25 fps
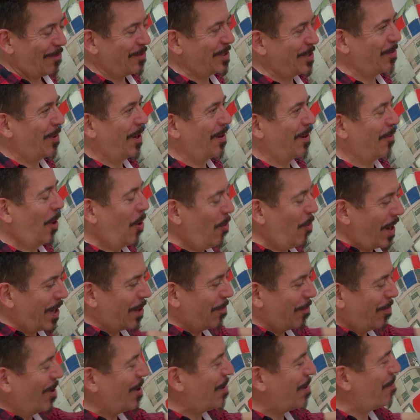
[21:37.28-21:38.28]
yeah. like, oh, I
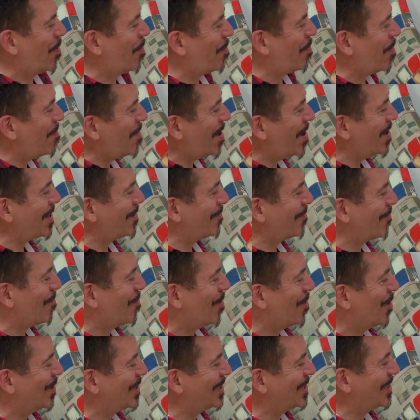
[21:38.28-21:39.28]
can pay you proper money for
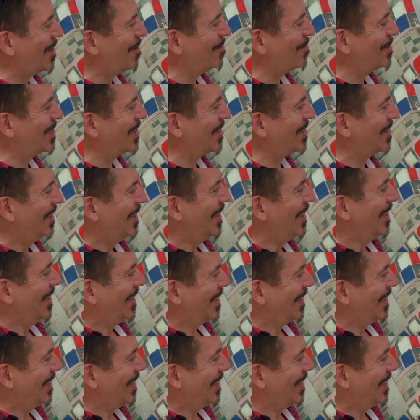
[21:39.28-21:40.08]
once. That was it. But,